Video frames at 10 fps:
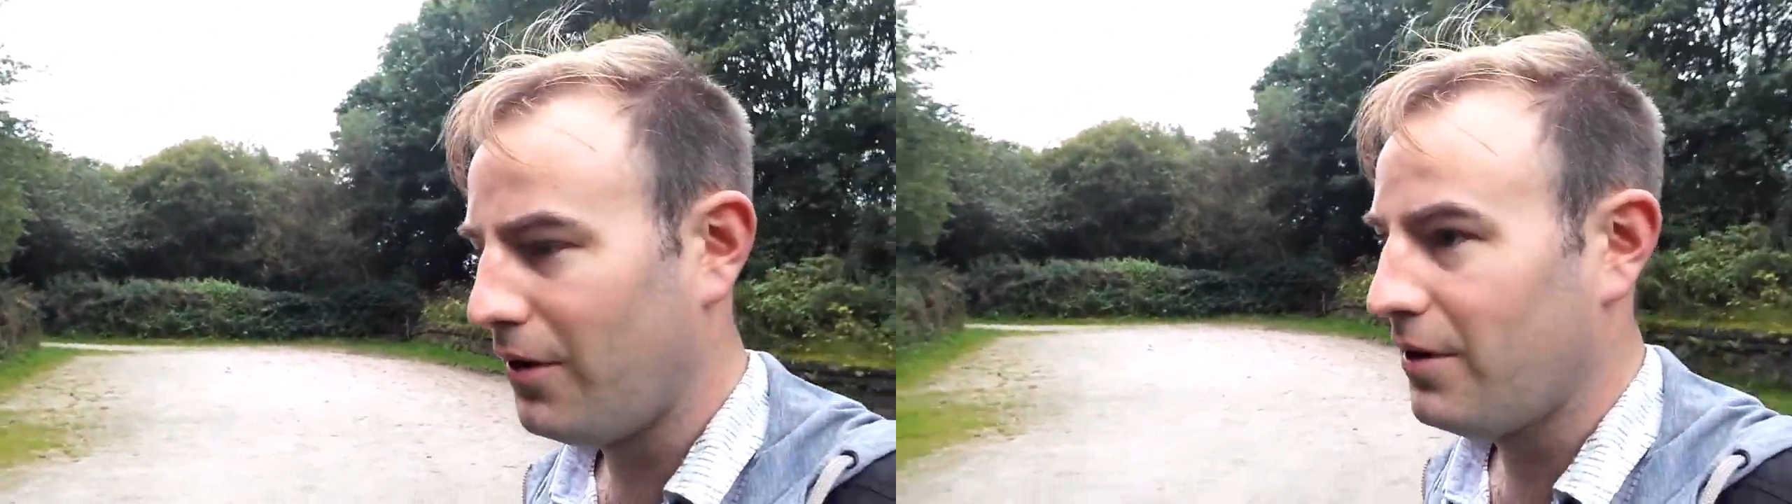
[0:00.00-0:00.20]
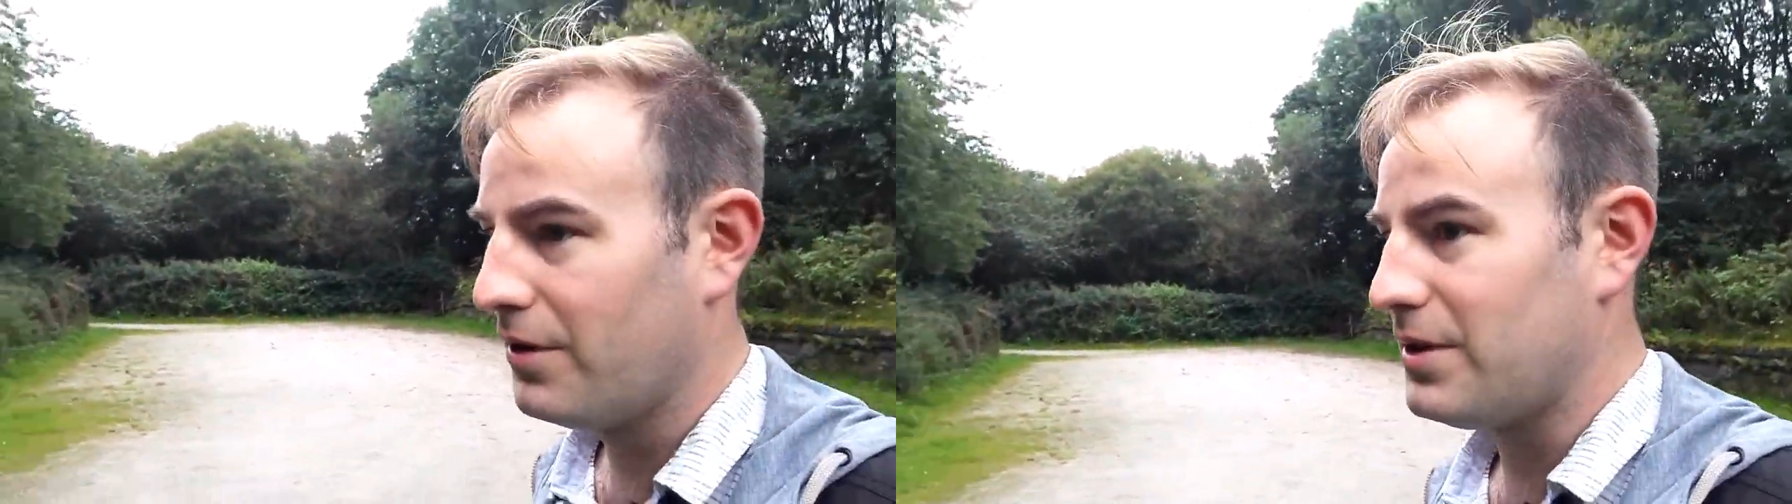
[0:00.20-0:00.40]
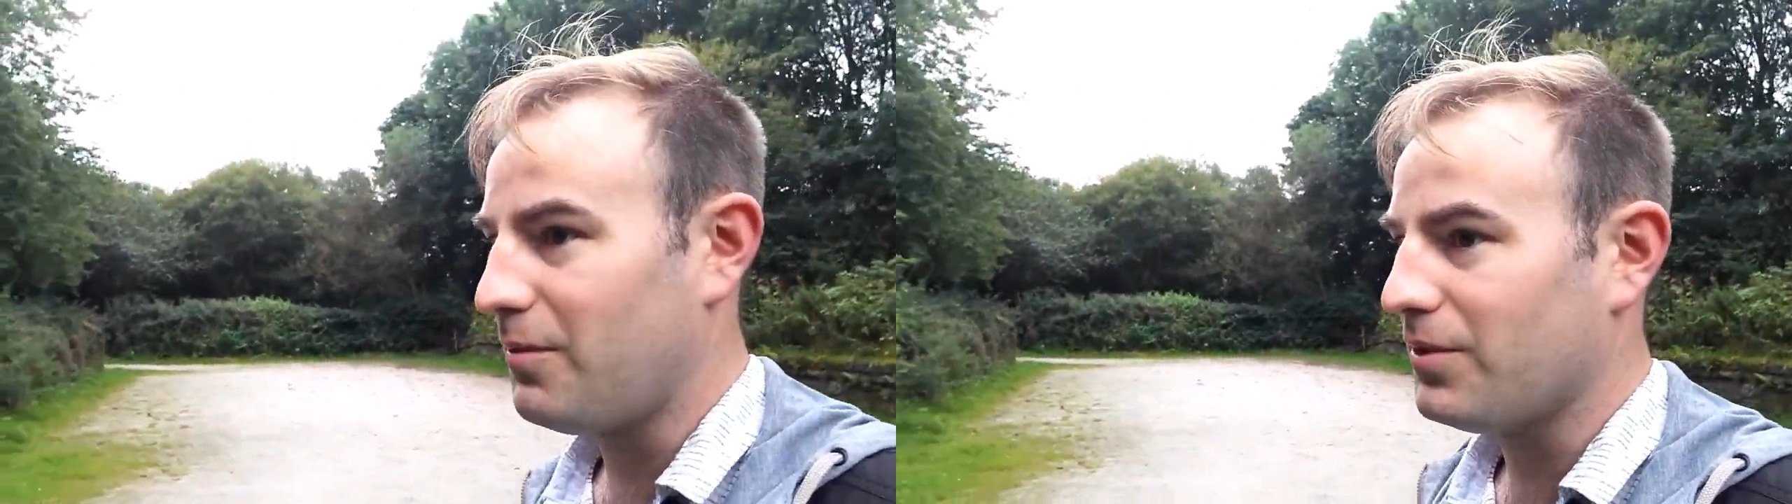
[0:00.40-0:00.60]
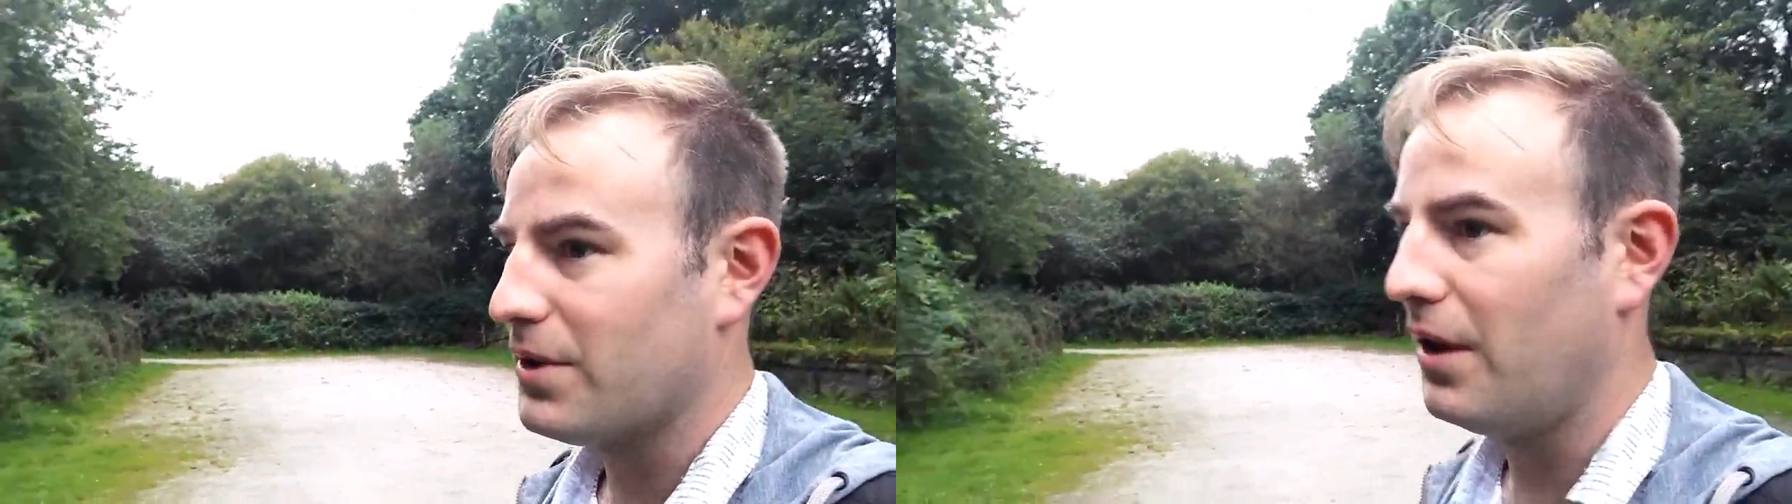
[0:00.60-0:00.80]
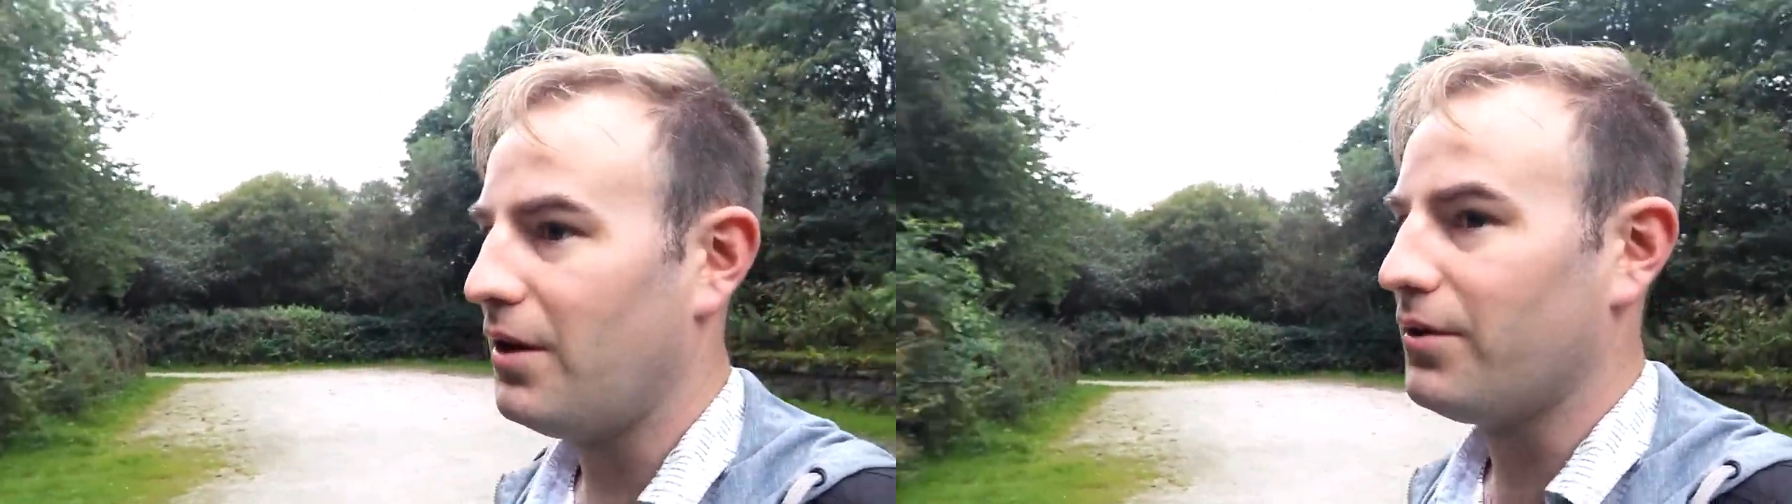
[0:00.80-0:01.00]
someone's
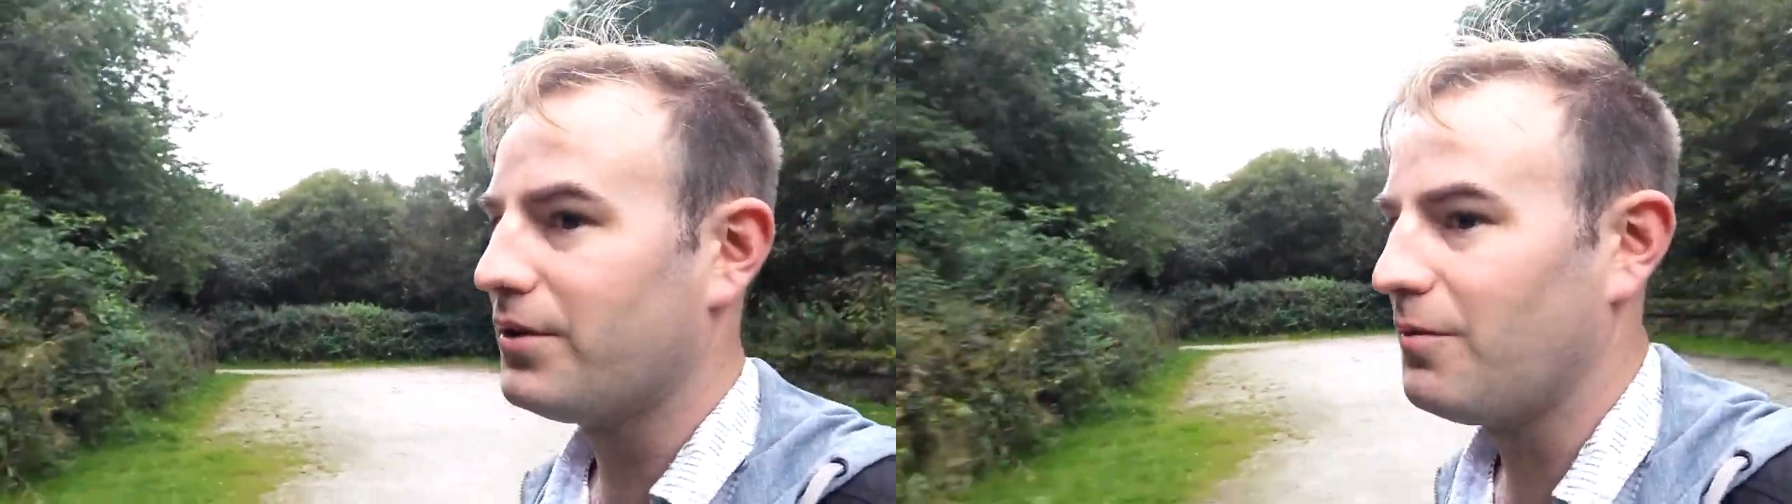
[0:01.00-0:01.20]
garden, so we